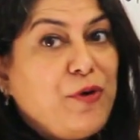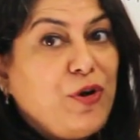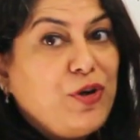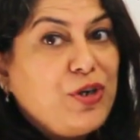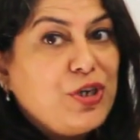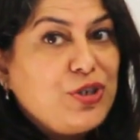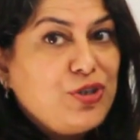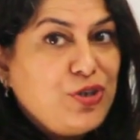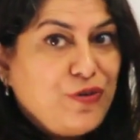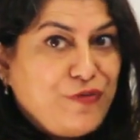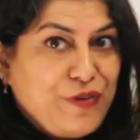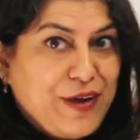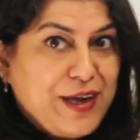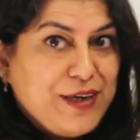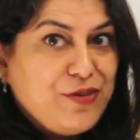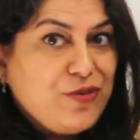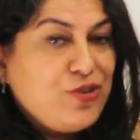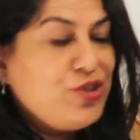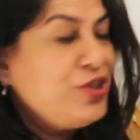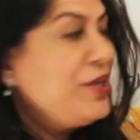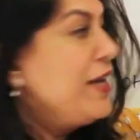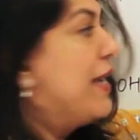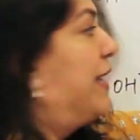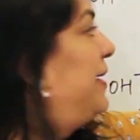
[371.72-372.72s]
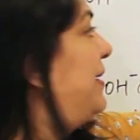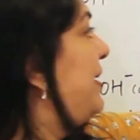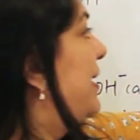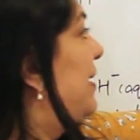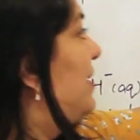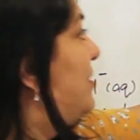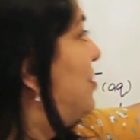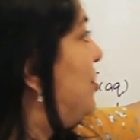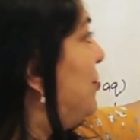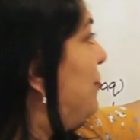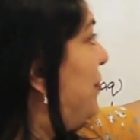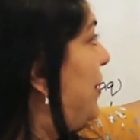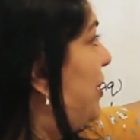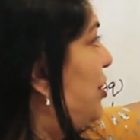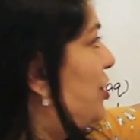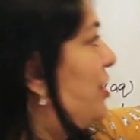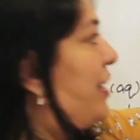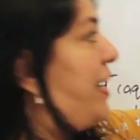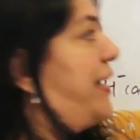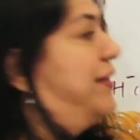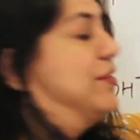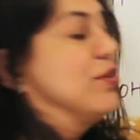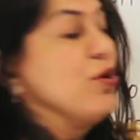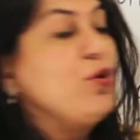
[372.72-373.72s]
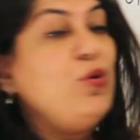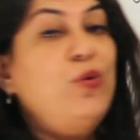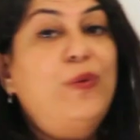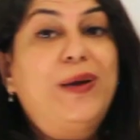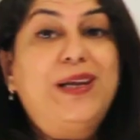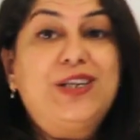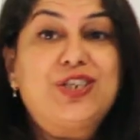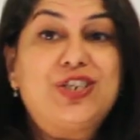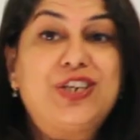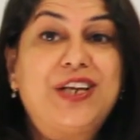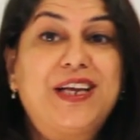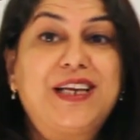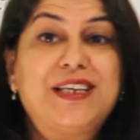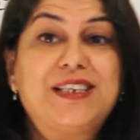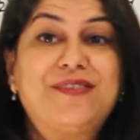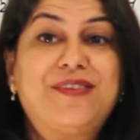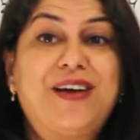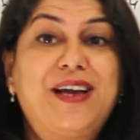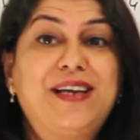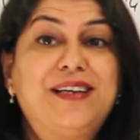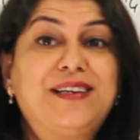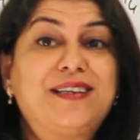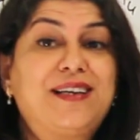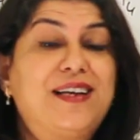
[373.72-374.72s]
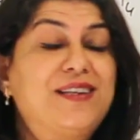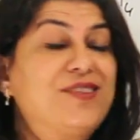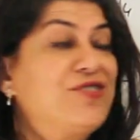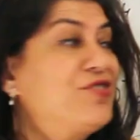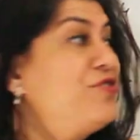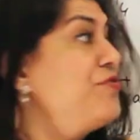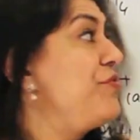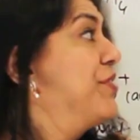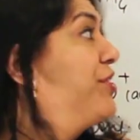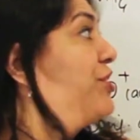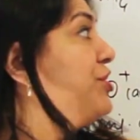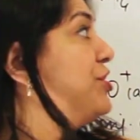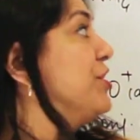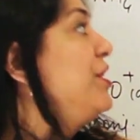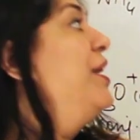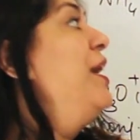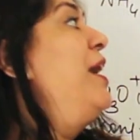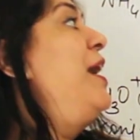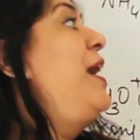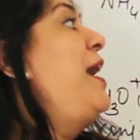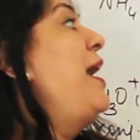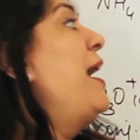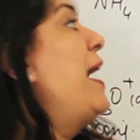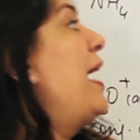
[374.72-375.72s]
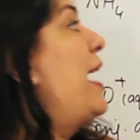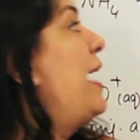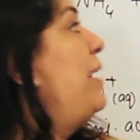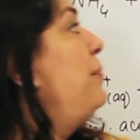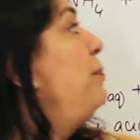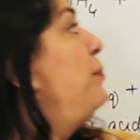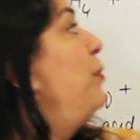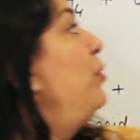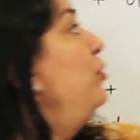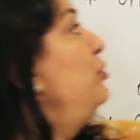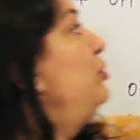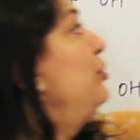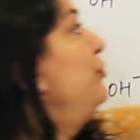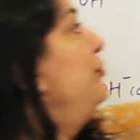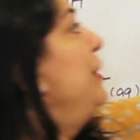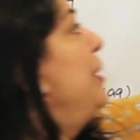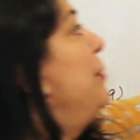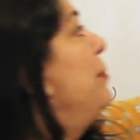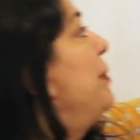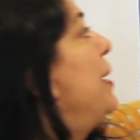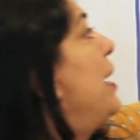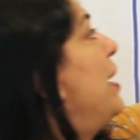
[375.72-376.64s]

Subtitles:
product of hydrogen ion concentration and the OH negative ion concentration. And both of them